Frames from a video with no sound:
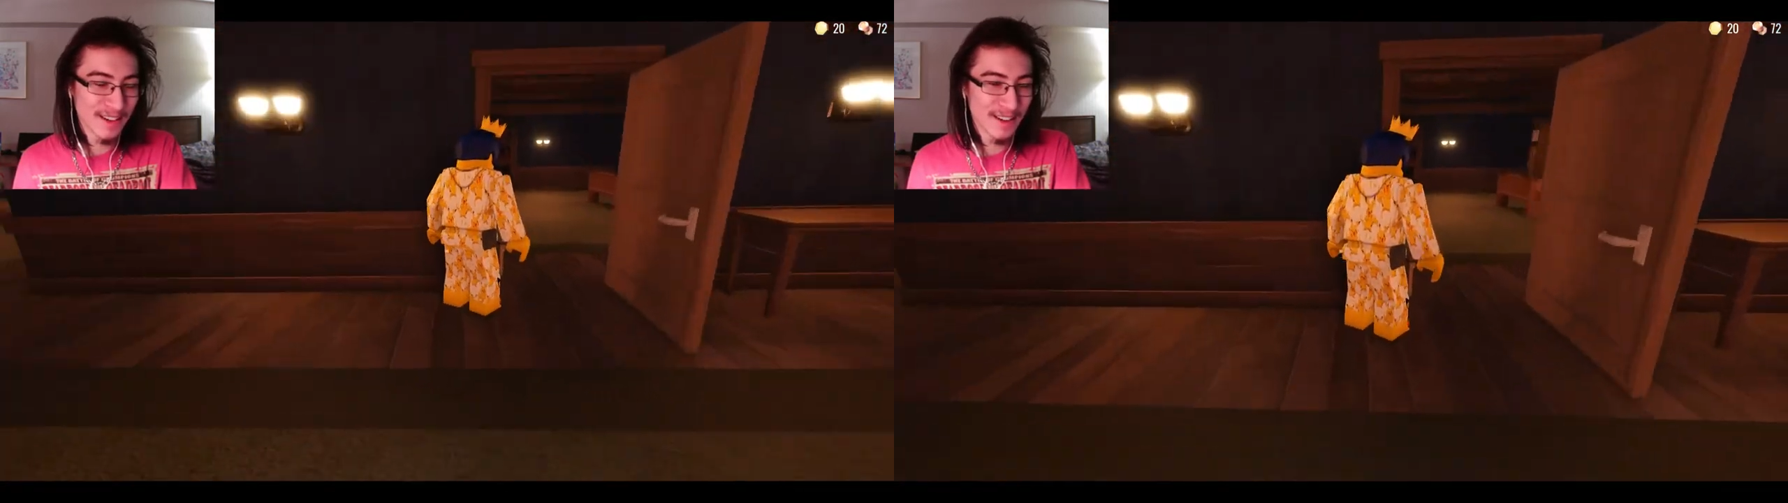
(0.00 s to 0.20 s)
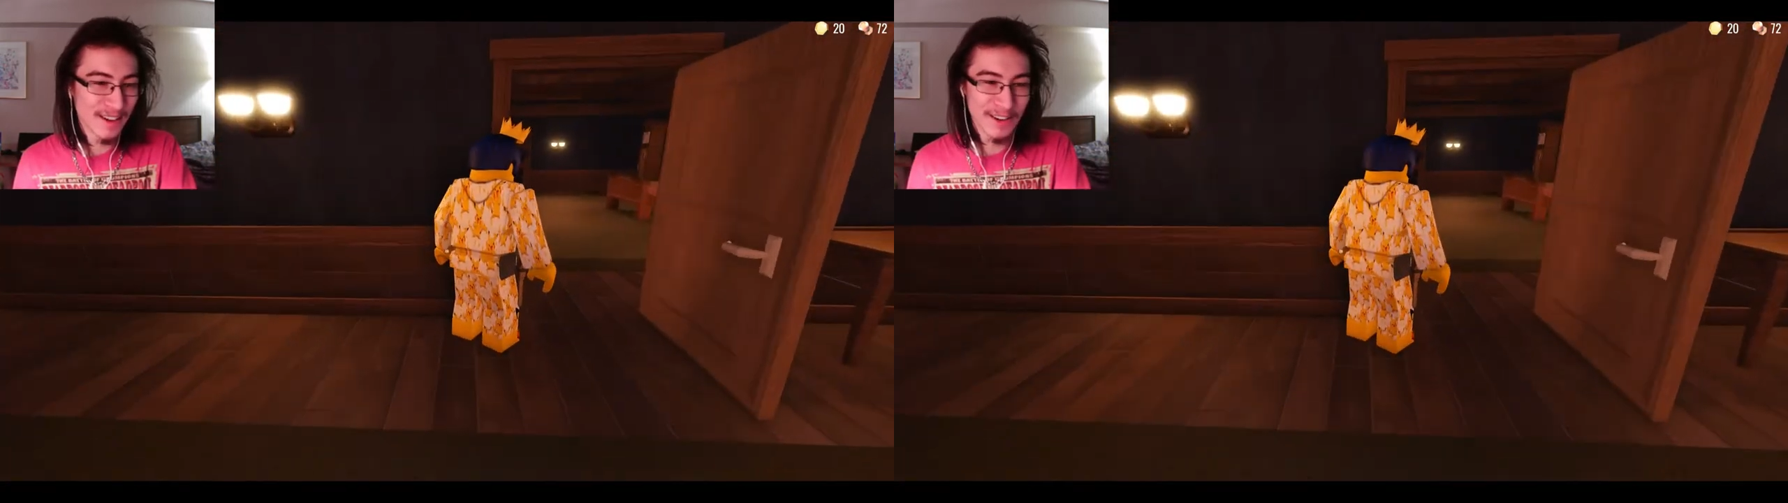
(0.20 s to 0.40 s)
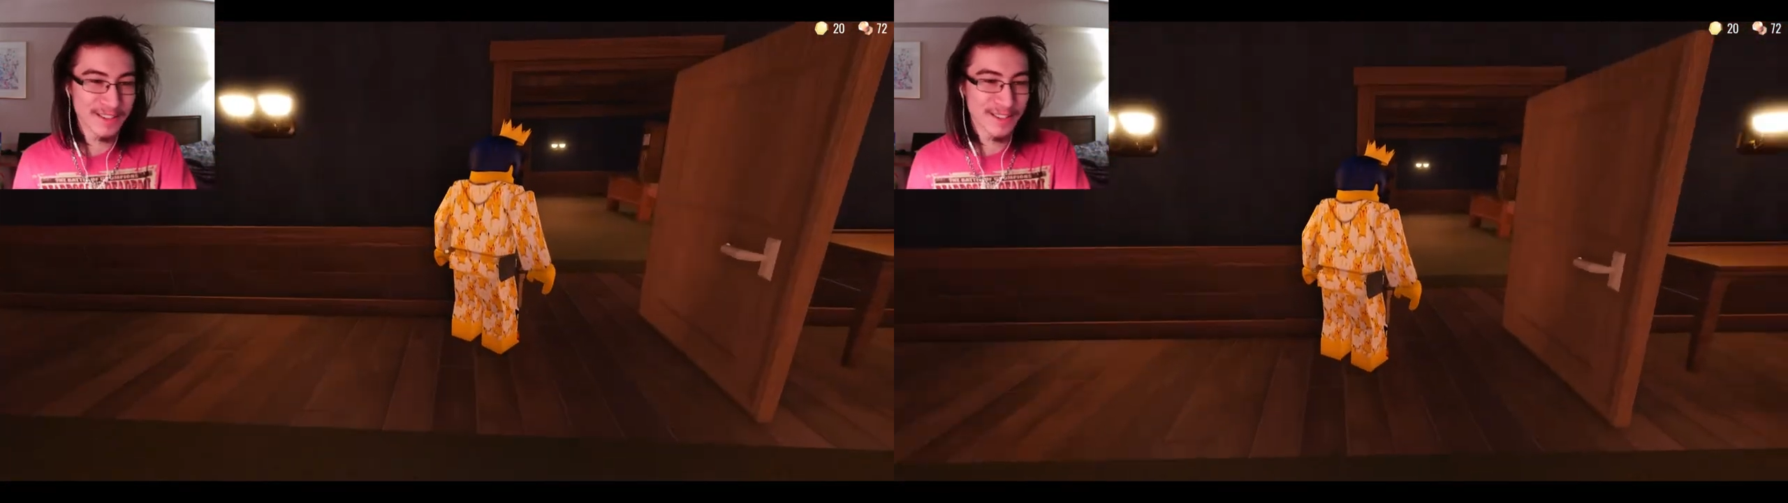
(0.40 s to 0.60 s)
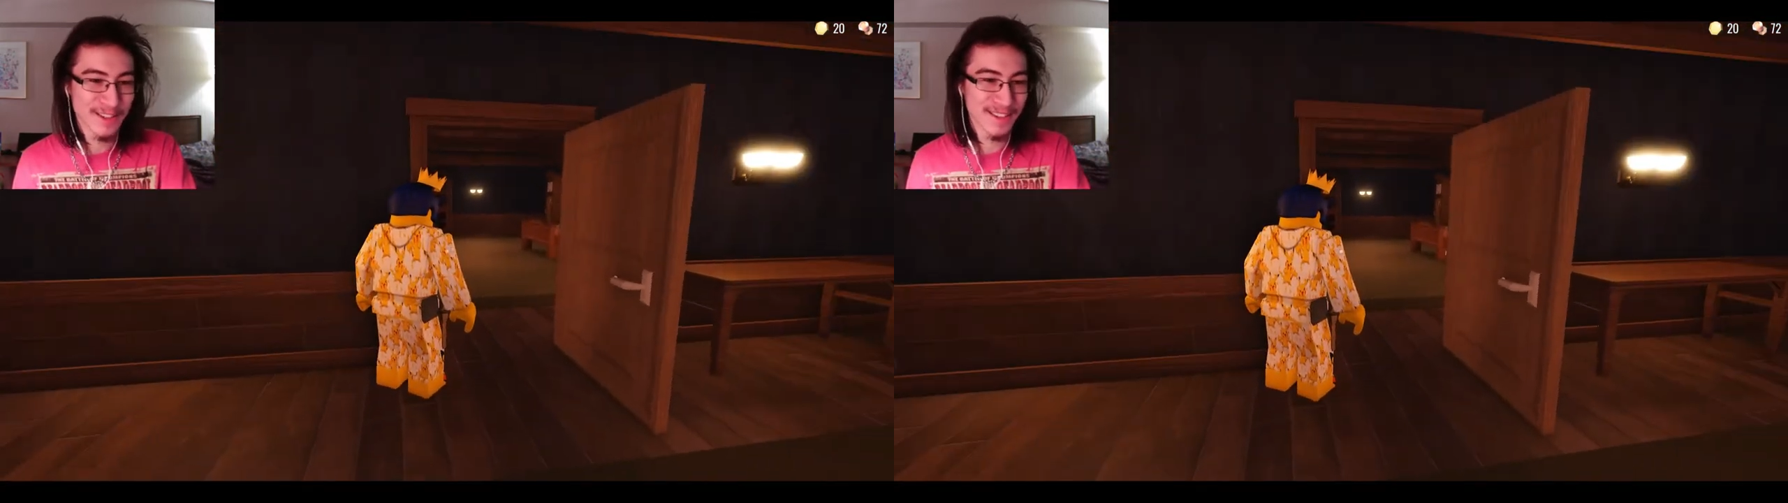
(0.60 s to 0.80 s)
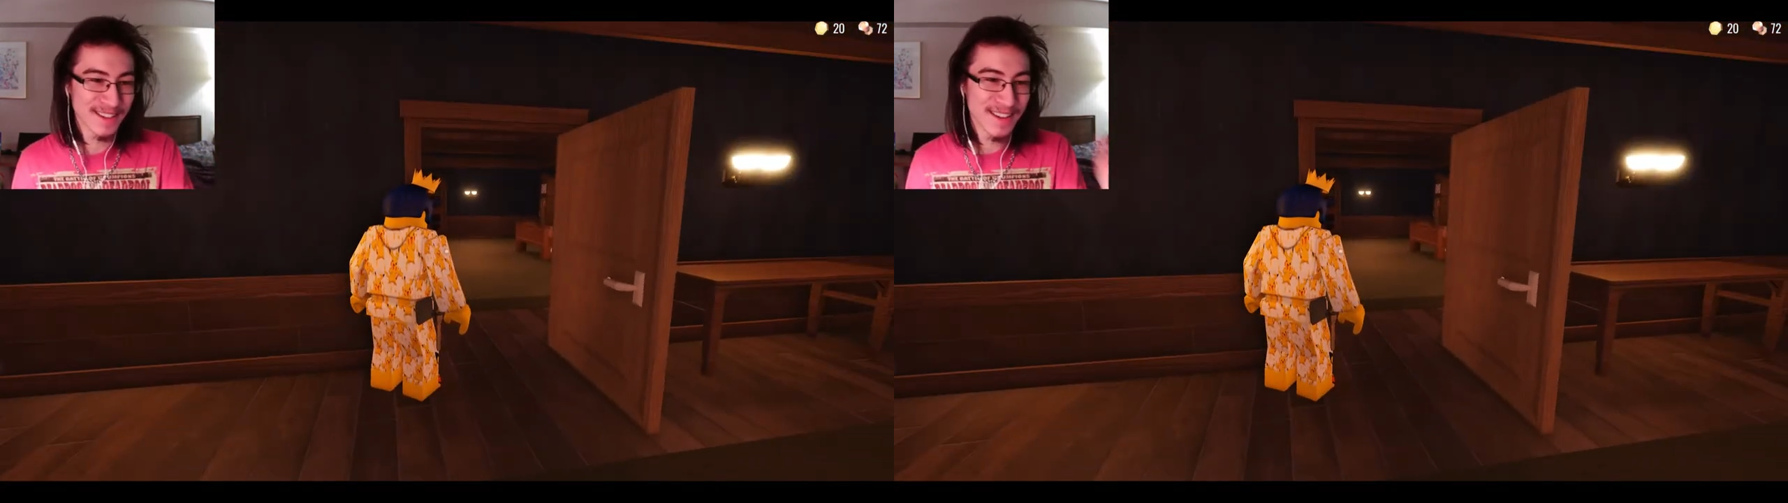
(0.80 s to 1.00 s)
I don't know. I saw
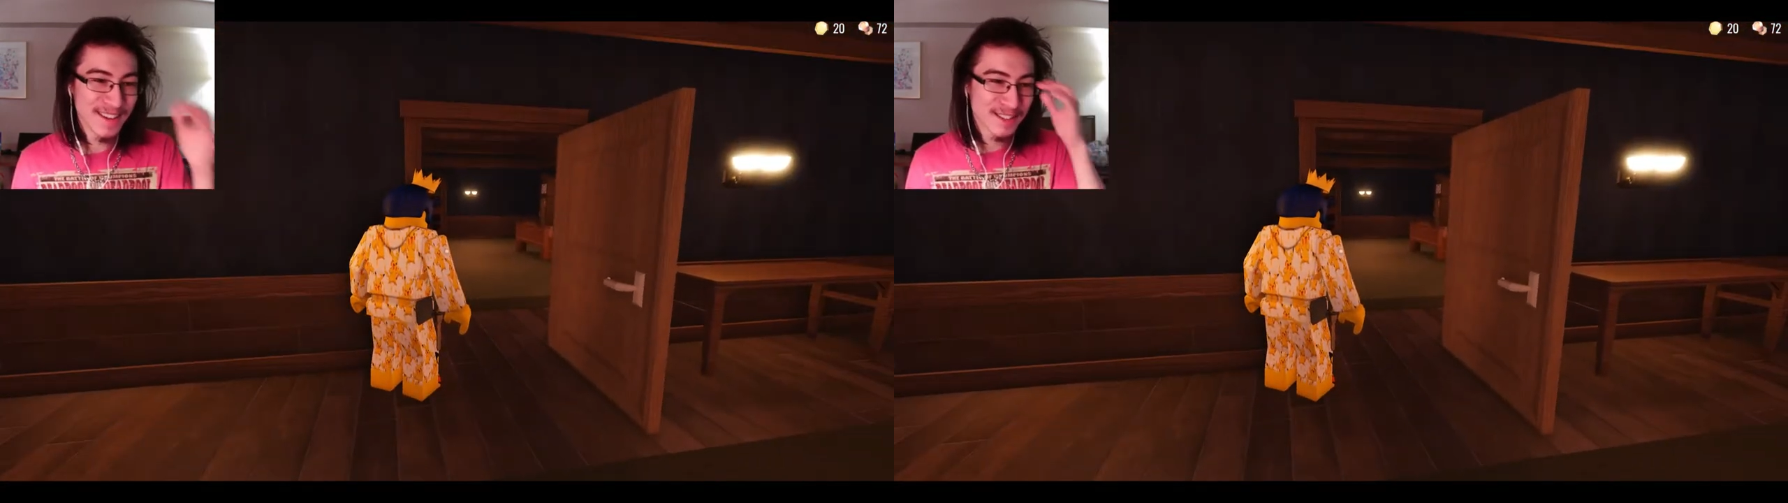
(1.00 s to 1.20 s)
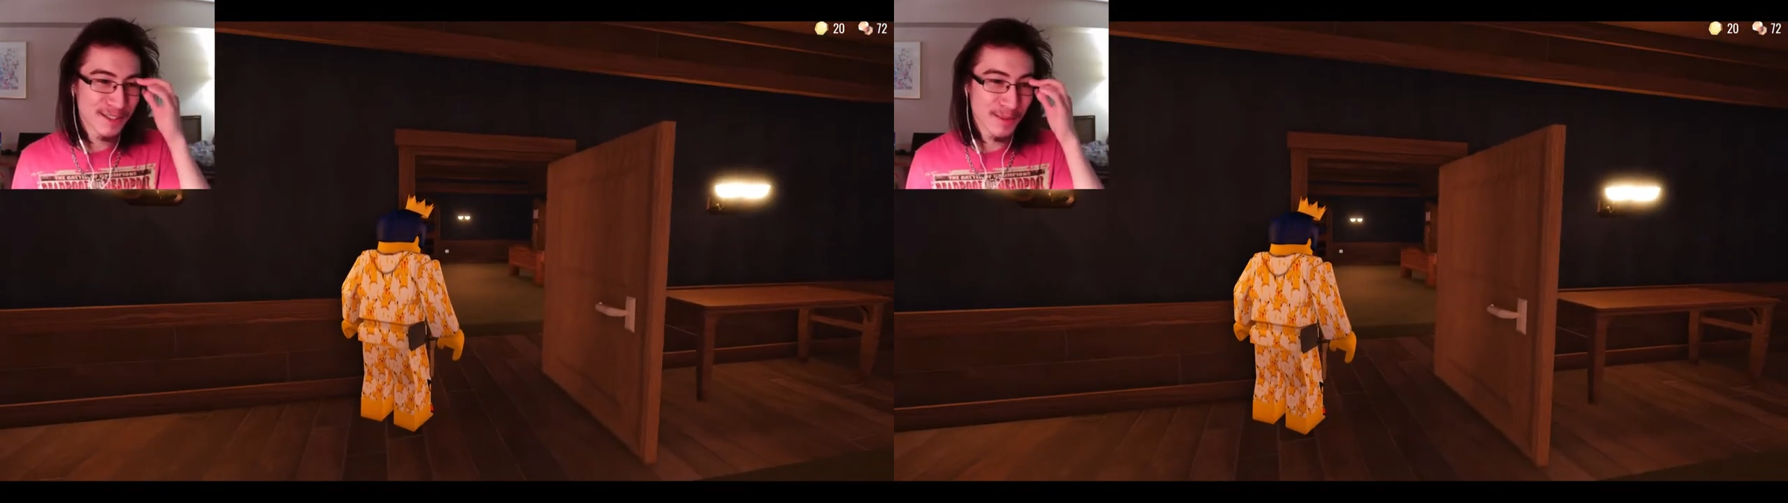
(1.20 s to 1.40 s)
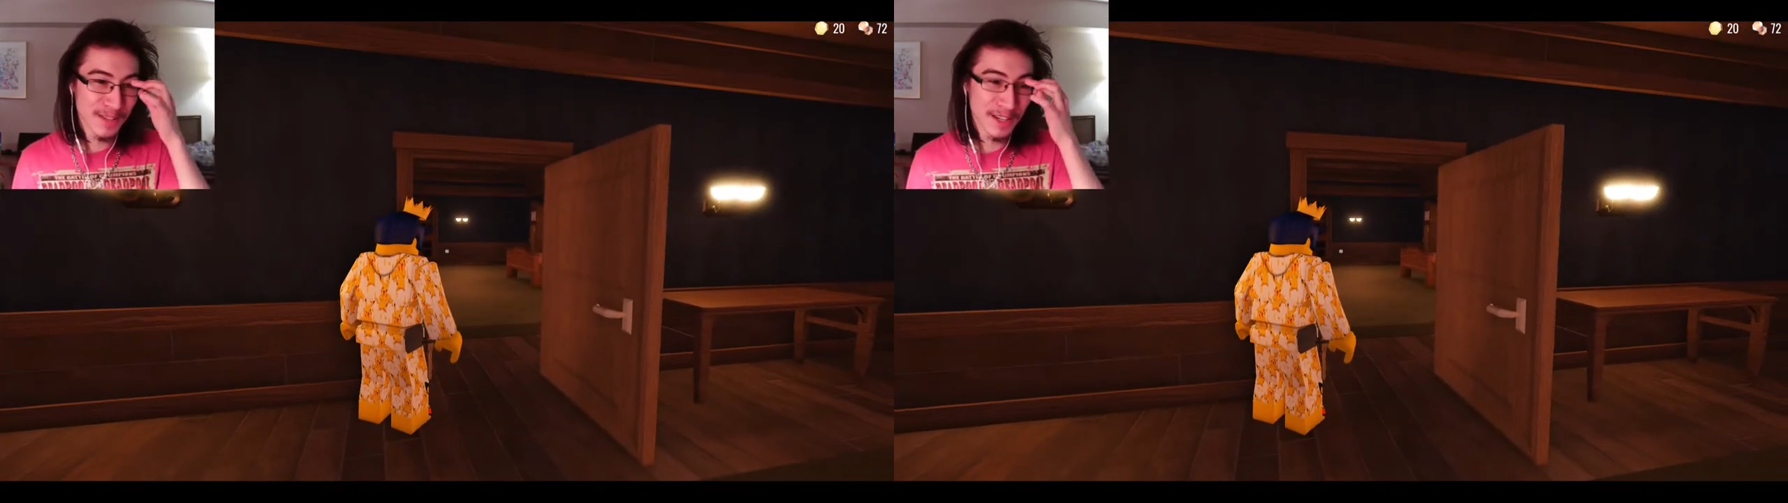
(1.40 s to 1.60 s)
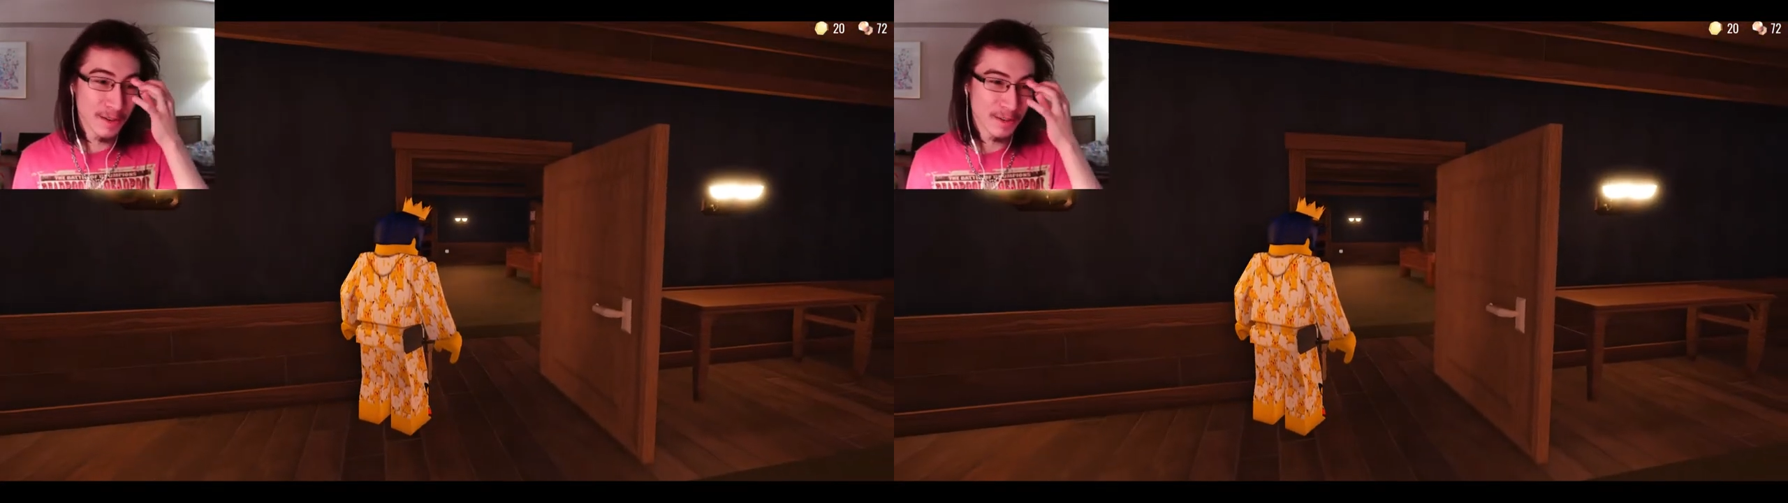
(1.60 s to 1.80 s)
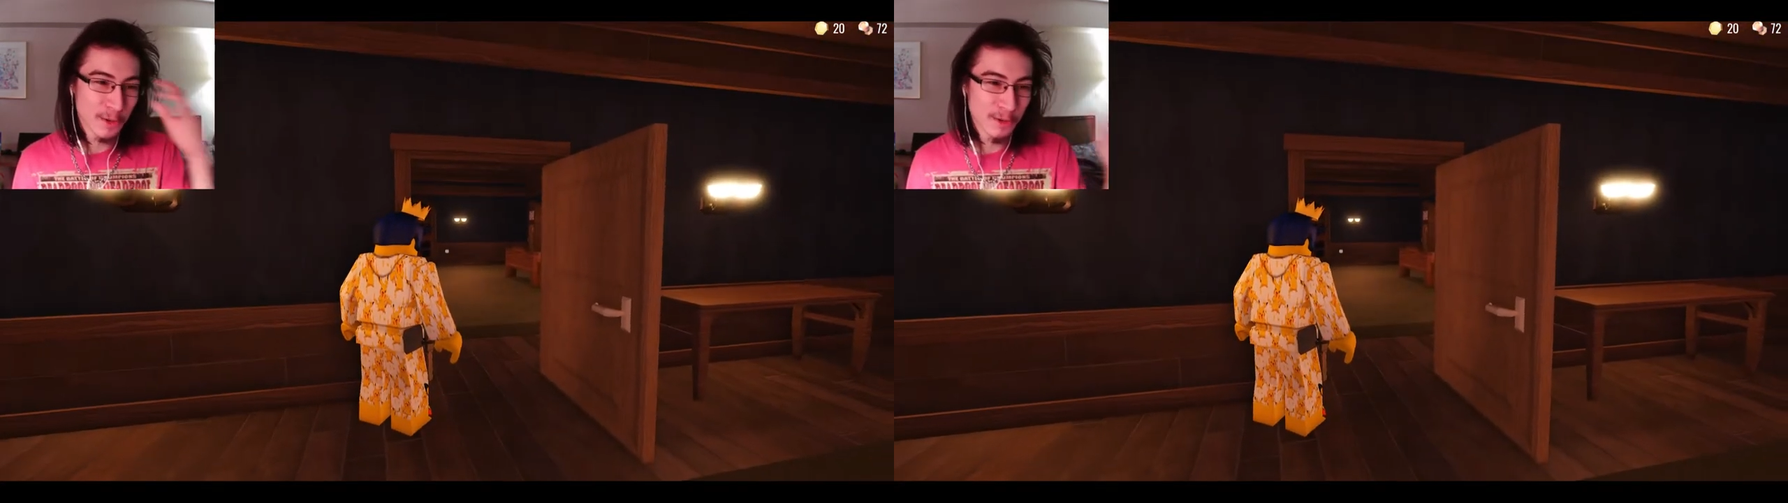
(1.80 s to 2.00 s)
like something out of
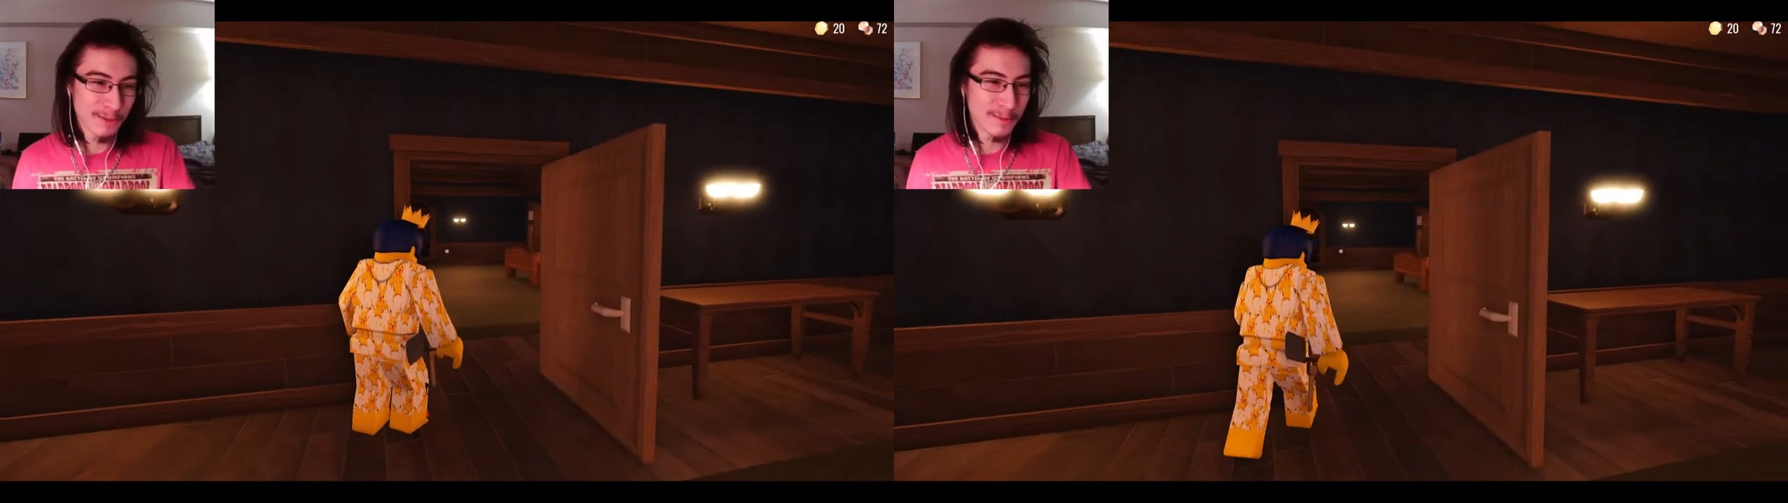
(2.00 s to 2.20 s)
the corner of